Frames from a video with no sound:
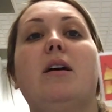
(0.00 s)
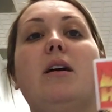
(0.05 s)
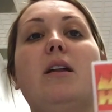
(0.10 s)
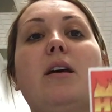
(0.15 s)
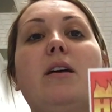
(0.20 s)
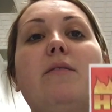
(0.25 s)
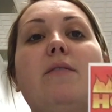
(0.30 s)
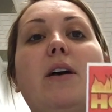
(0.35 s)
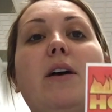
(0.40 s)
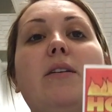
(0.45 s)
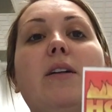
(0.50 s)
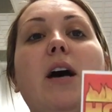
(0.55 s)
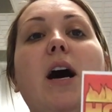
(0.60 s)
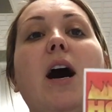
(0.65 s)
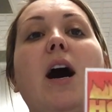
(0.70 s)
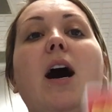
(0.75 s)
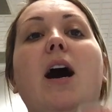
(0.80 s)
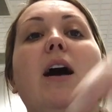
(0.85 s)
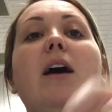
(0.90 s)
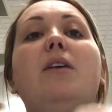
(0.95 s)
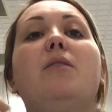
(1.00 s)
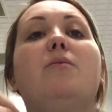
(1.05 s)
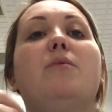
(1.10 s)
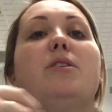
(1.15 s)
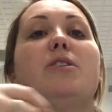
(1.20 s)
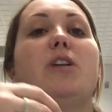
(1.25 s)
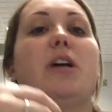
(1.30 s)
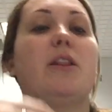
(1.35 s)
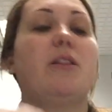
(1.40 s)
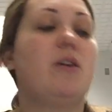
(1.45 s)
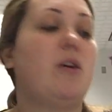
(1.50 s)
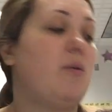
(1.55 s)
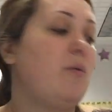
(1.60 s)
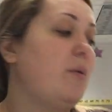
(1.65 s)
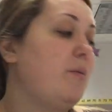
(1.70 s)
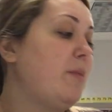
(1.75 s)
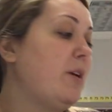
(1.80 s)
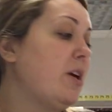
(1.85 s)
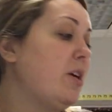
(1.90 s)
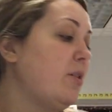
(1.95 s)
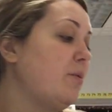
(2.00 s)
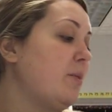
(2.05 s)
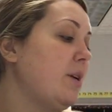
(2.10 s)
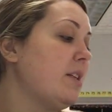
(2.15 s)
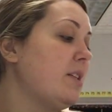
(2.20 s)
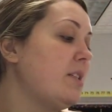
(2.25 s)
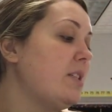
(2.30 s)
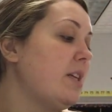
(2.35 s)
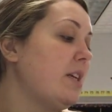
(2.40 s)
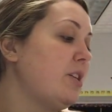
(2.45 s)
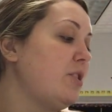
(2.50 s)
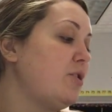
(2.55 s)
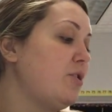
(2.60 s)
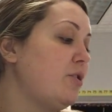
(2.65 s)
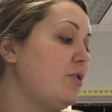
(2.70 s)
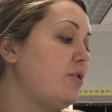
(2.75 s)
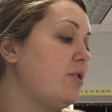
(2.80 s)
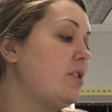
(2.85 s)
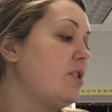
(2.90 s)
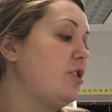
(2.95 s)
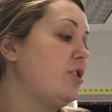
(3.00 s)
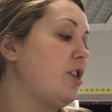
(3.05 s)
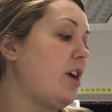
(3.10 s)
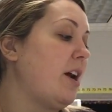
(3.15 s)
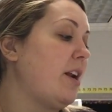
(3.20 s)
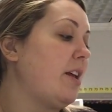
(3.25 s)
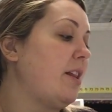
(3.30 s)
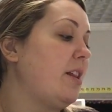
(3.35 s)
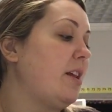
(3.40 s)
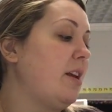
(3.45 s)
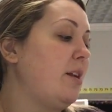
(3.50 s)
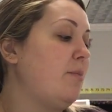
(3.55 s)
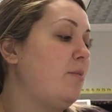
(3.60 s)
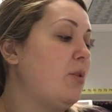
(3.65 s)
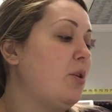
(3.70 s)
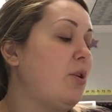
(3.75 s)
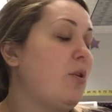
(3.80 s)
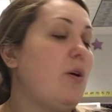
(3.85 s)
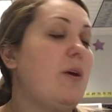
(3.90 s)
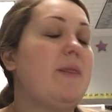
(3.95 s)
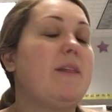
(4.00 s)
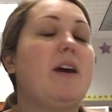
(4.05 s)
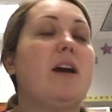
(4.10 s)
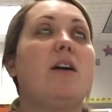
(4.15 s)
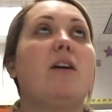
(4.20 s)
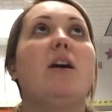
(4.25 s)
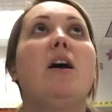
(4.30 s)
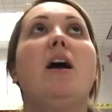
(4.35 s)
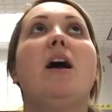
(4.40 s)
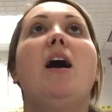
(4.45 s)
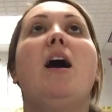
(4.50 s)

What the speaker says: and I found hot, which I thought would be good ones to introduce to Jonathan and put on there.